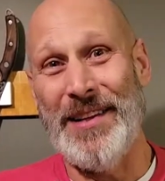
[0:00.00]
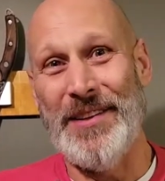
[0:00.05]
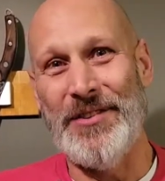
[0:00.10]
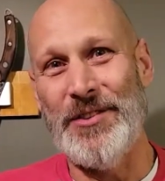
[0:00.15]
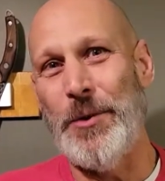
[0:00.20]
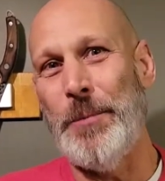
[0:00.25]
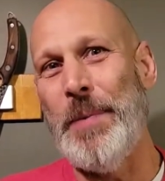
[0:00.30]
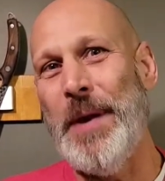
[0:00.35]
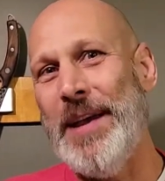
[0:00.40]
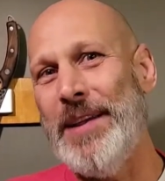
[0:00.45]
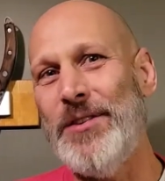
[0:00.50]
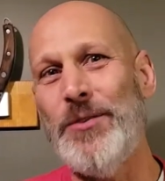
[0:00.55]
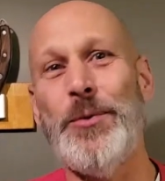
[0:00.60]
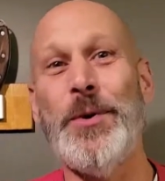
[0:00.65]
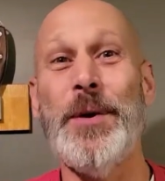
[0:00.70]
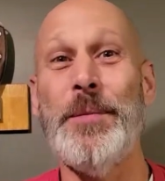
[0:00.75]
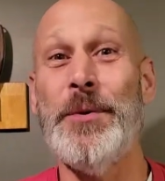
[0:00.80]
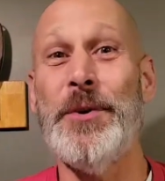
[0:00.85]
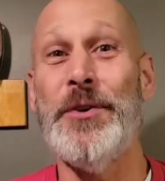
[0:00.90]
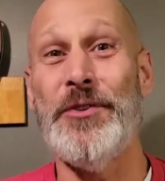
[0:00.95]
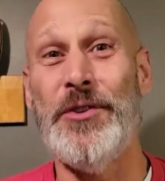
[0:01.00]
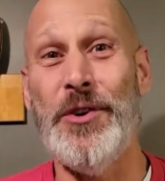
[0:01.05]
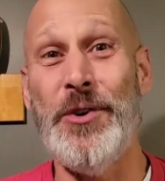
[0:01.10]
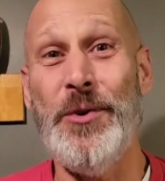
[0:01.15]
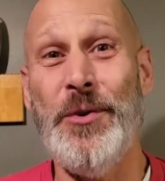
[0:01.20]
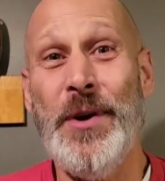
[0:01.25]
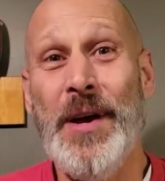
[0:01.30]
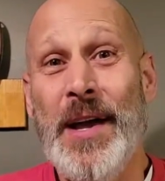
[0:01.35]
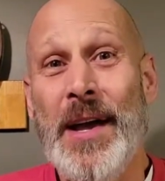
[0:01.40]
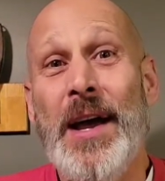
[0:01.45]
So basically what I'm going to
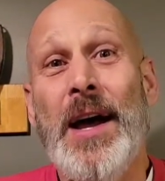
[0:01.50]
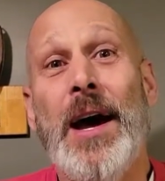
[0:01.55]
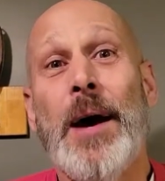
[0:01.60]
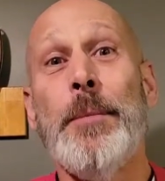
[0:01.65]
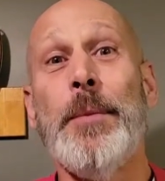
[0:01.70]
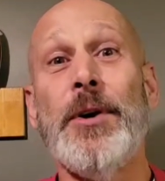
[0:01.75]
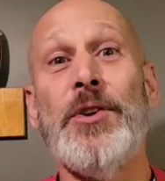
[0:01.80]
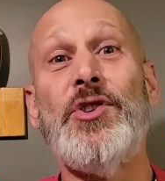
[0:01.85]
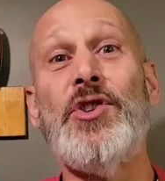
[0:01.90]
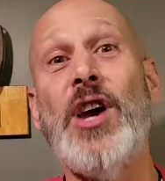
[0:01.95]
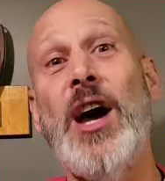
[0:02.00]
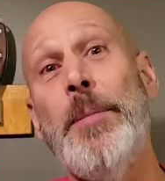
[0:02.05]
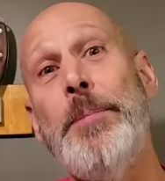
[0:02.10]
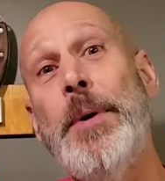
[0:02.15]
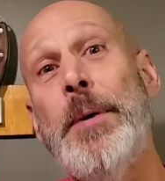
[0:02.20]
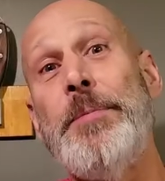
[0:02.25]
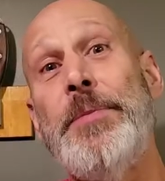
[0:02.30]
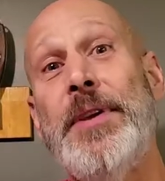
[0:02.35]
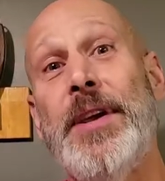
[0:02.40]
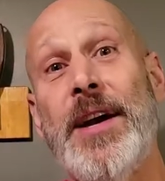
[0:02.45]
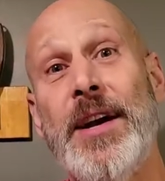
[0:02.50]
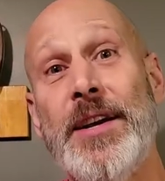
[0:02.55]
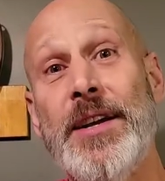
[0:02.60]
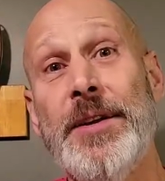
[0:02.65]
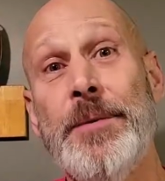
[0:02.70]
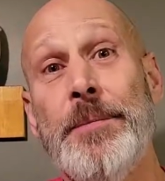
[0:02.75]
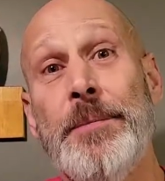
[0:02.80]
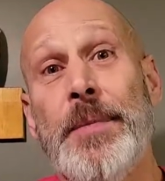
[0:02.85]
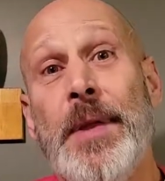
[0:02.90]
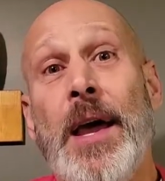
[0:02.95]
do, I'm going to chop up the
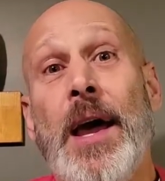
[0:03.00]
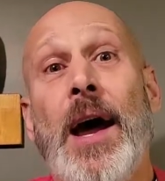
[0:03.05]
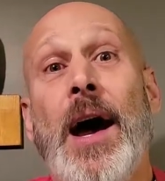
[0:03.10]
onion.